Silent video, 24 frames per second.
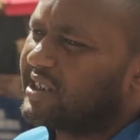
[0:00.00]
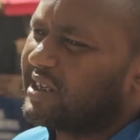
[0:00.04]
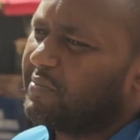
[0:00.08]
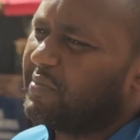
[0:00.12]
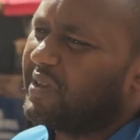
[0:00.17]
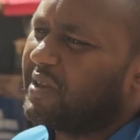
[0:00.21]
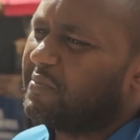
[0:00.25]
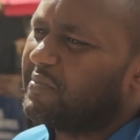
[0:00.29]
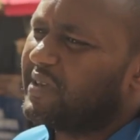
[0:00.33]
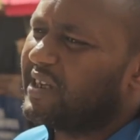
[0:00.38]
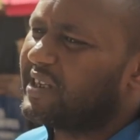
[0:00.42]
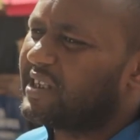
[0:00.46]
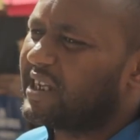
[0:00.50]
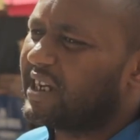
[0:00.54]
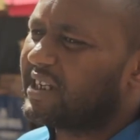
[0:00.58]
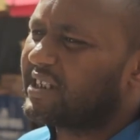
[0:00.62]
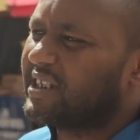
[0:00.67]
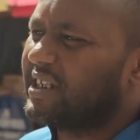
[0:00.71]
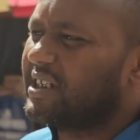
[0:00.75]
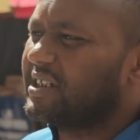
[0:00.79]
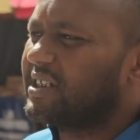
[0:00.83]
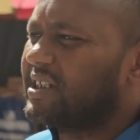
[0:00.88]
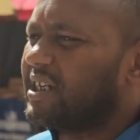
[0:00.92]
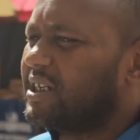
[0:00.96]
some of them, they
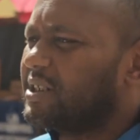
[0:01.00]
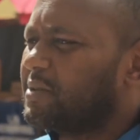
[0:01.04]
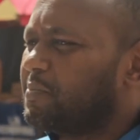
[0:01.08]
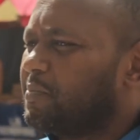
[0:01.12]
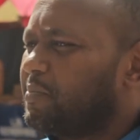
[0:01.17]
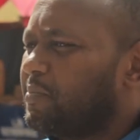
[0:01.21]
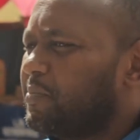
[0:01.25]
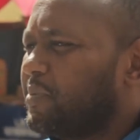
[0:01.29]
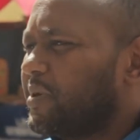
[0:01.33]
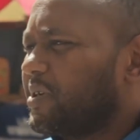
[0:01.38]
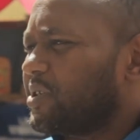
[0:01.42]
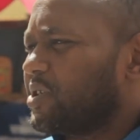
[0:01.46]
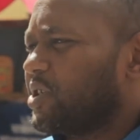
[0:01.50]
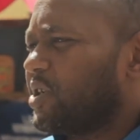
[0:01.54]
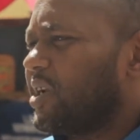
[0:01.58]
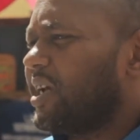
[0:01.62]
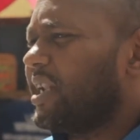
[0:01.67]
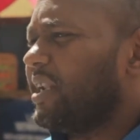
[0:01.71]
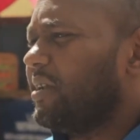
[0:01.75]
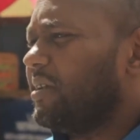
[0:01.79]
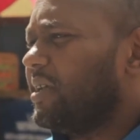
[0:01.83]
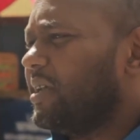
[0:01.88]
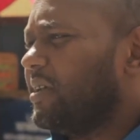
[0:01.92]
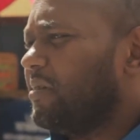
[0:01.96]
take their
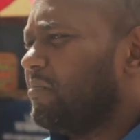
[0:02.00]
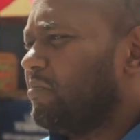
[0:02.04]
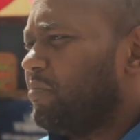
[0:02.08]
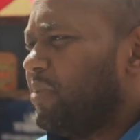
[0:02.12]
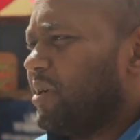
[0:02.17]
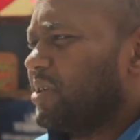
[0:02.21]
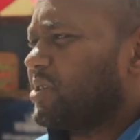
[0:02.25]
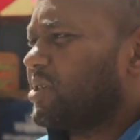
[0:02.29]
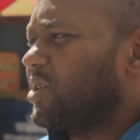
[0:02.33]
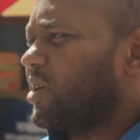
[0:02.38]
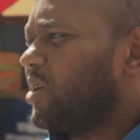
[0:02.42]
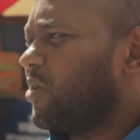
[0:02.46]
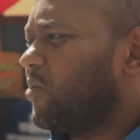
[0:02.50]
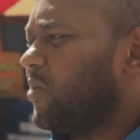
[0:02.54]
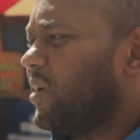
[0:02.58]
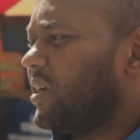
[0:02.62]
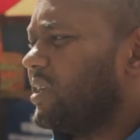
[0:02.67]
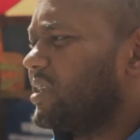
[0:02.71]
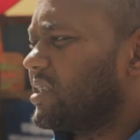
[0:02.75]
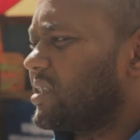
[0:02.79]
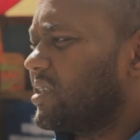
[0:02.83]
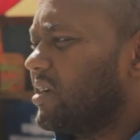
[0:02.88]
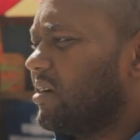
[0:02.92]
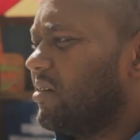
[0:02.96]
job personal way.
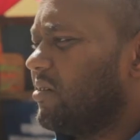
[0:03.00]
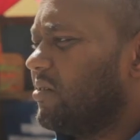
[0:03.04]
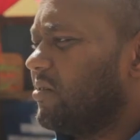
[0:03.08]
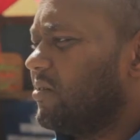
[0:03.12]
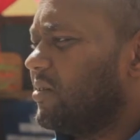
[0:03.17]
So,